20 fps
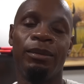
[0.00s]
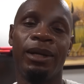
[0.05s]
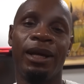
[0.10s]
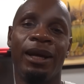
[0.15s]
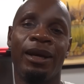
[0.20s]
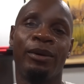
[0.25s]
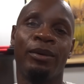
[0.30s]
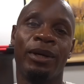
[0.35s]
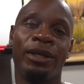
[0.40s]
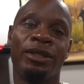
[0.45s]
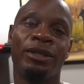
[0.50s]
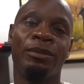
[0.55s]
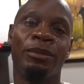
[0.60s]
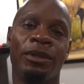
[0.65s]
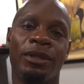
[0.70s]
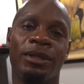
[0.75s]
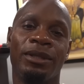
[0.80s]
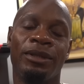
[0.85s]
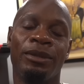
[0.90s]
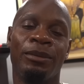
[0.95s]
like what too
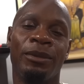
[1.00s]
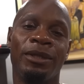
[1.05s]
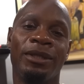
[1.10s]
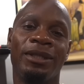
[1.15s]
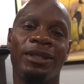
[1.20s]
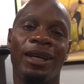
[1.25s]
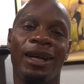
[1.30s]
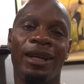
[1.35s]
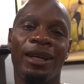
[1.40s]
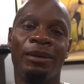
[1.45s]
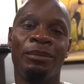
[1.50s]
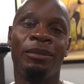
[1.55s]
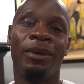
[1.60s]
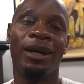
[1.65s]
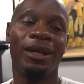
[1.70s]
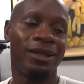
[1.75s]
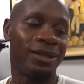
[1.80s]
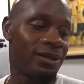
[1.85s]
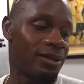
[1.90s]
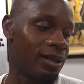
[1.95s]
much too much Sonic
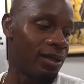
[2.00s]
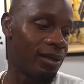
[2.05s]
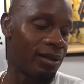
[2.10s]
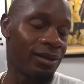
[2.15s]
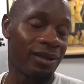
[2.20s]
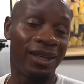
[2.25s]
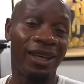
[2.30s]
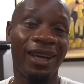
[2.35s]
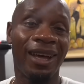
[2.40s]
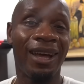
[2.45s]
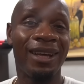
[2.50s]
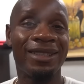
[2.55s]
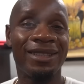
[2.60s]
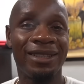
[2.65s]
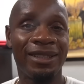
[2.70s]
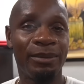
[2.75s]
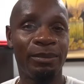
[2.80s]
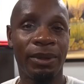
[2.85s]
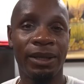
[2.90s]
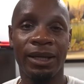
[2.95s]
monster. Can't
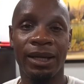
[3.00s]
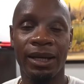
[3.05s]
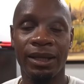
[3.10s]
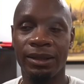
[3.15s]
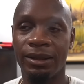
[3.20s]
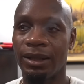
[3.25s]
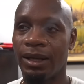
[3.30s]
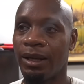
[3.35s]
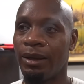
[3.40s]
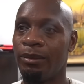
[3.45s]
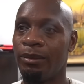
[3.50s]
sleep at night time.